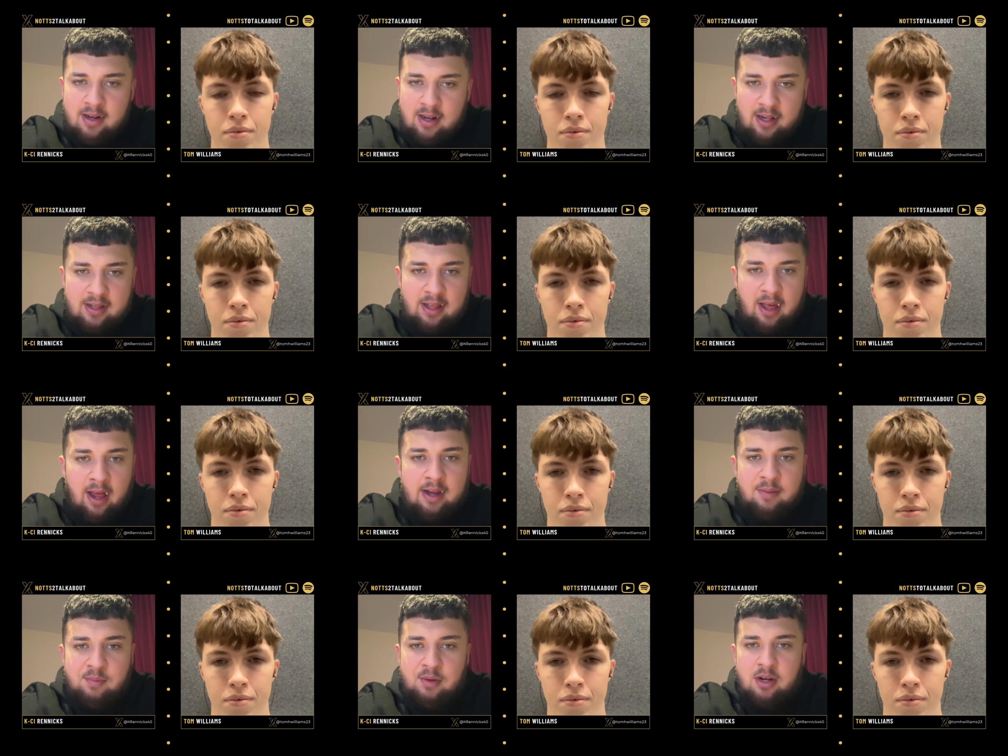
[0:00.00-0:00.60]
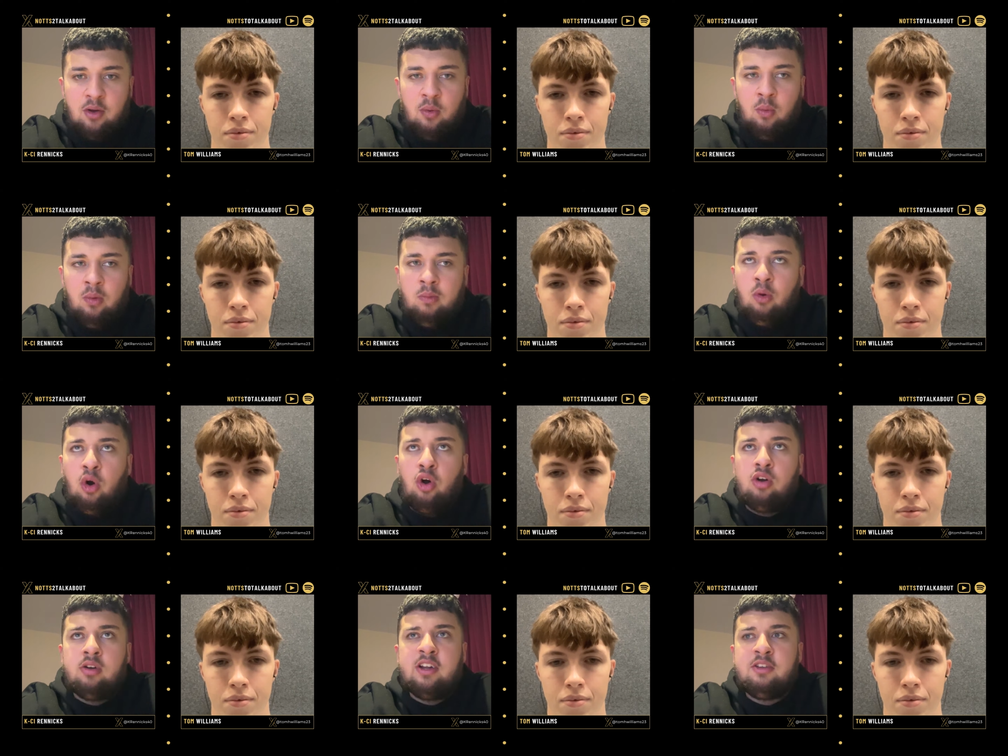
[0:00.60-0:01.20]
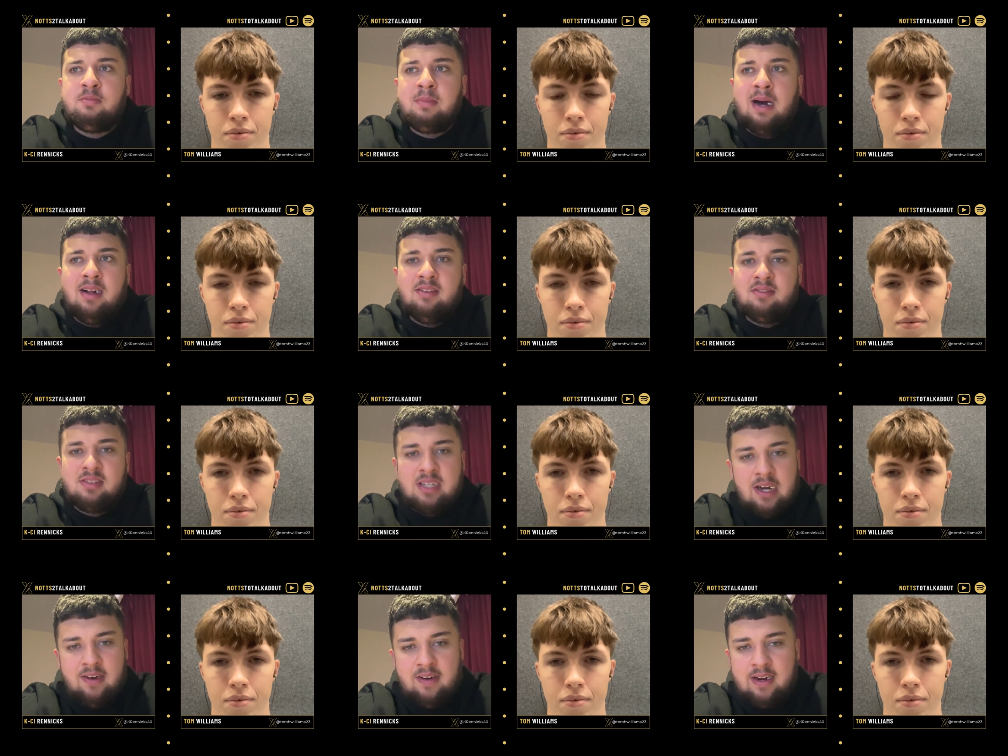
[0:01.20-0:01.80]
Speaker 1: in that game, you know, one his
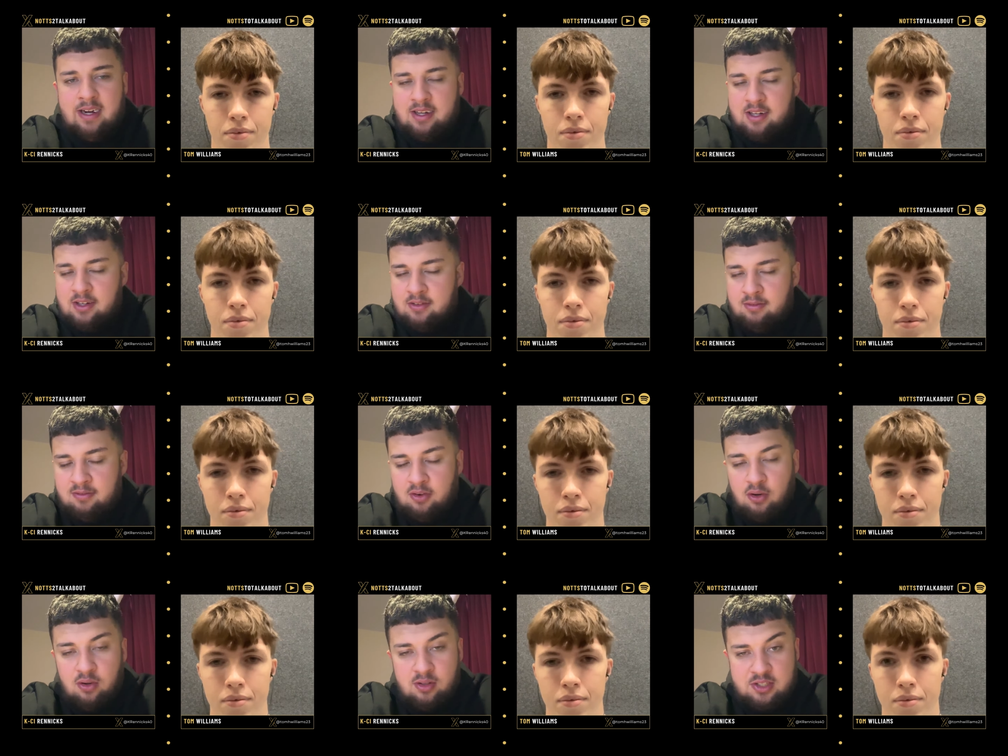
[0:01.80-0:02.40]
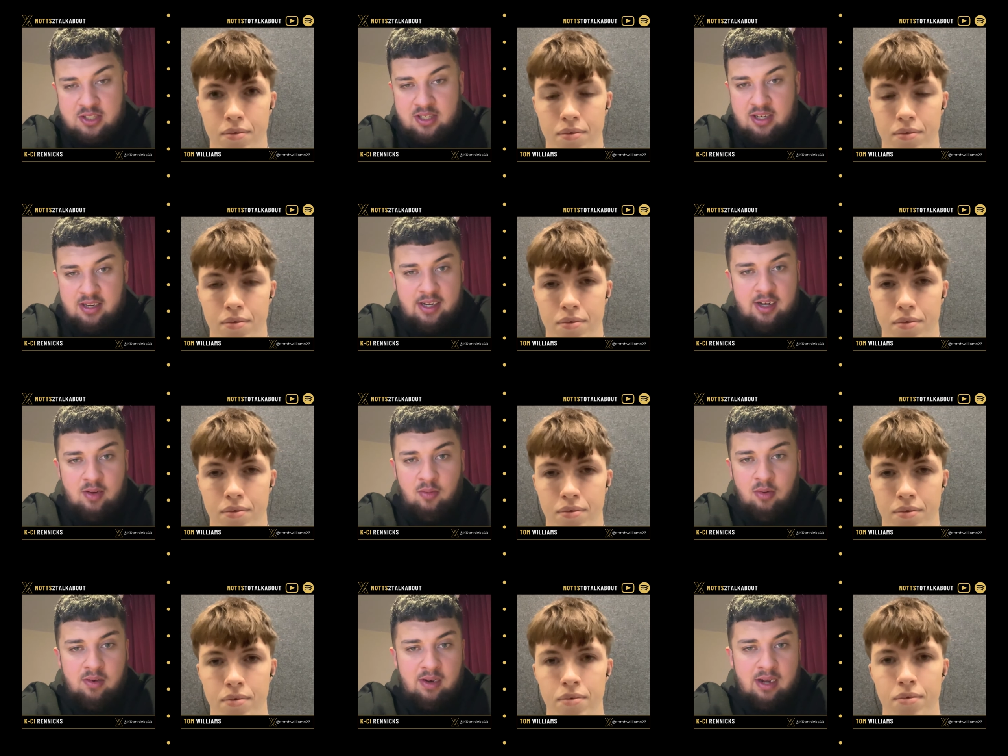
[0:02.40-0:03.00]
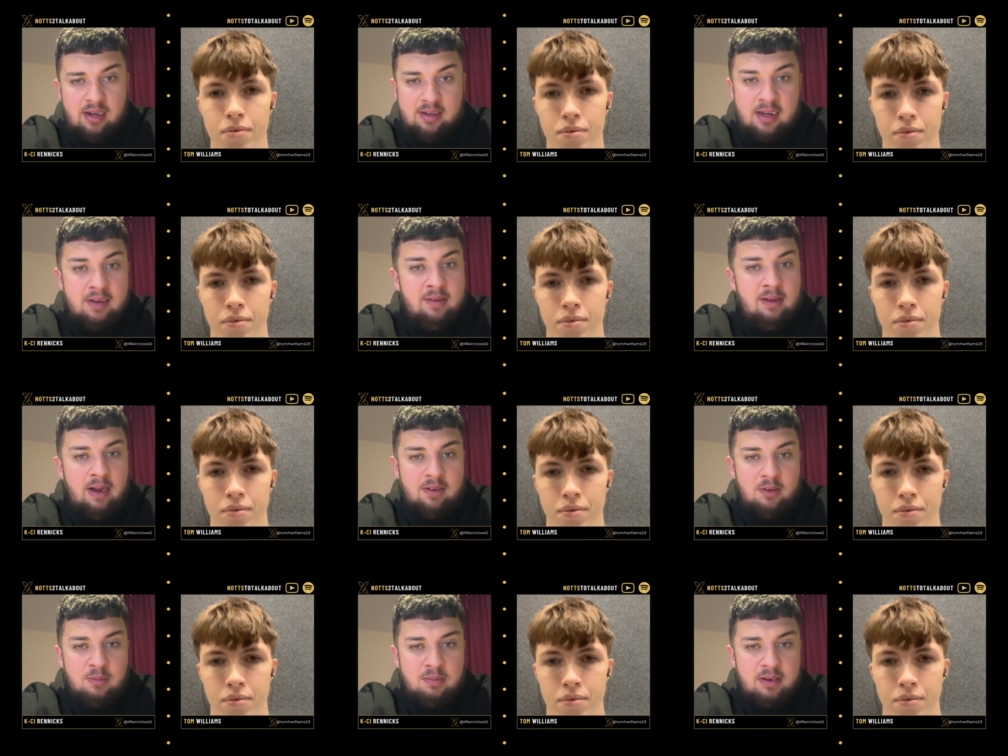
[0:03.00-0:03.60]
bounce going, and unfortunately, the one that
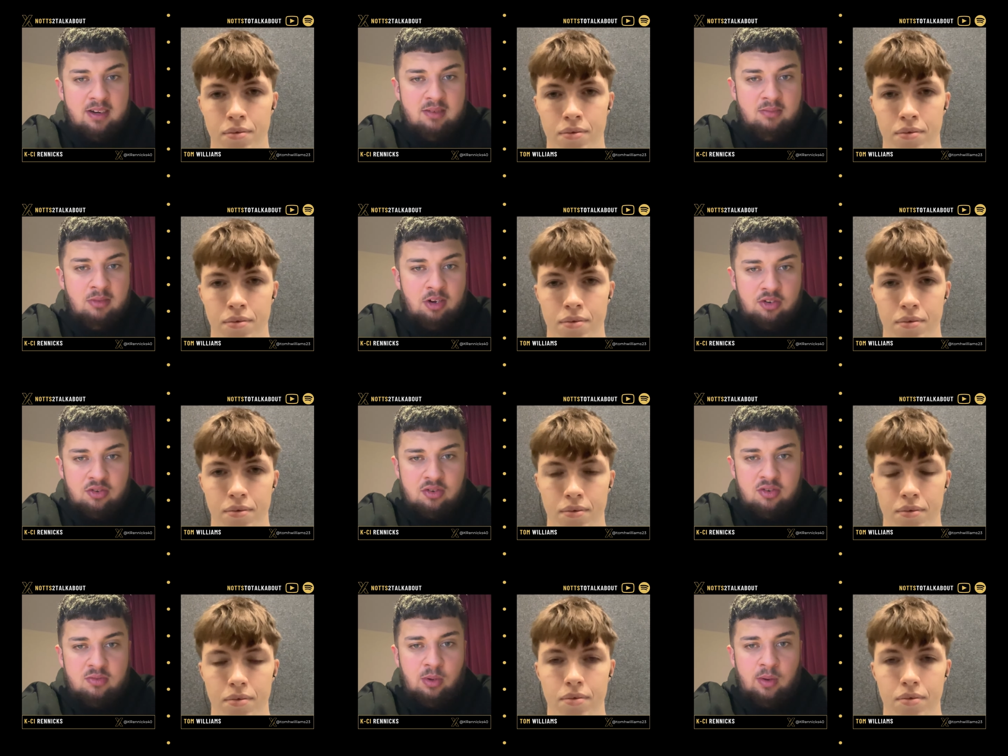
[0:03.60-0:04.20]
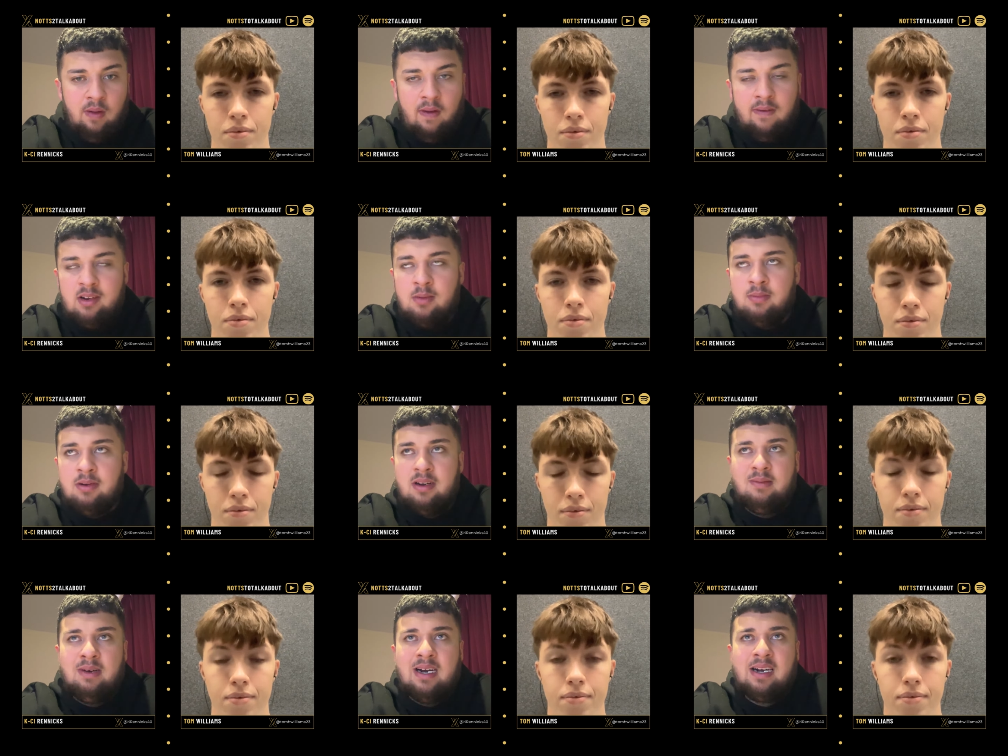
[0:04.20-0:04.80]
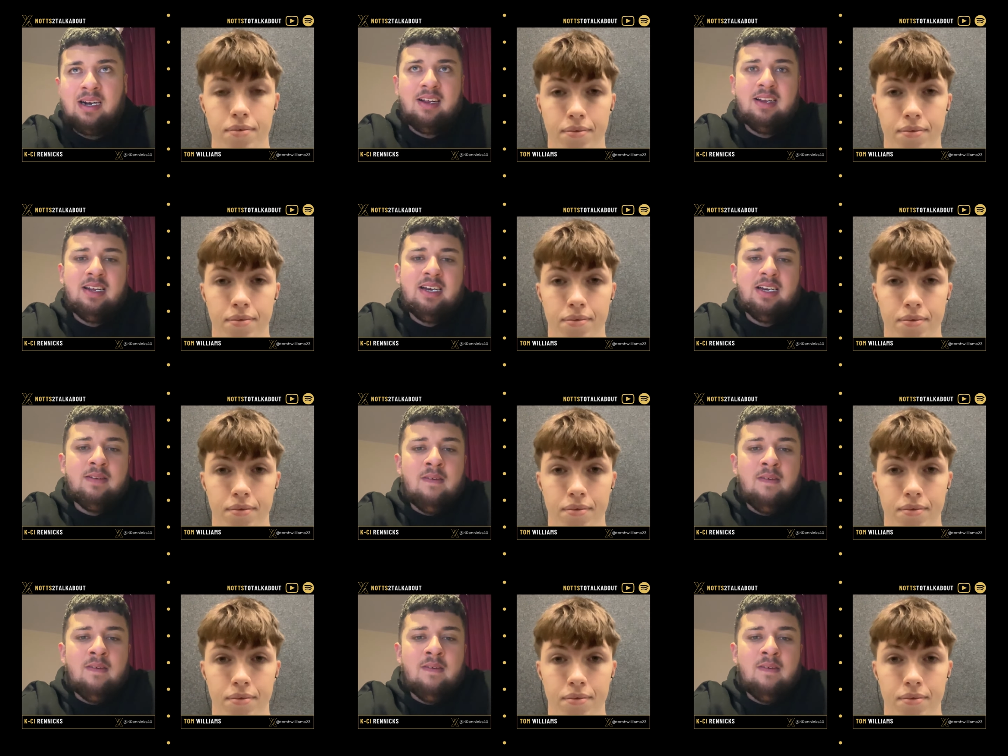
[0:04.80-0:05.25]
did end up in the box was the one that ended up in the back of the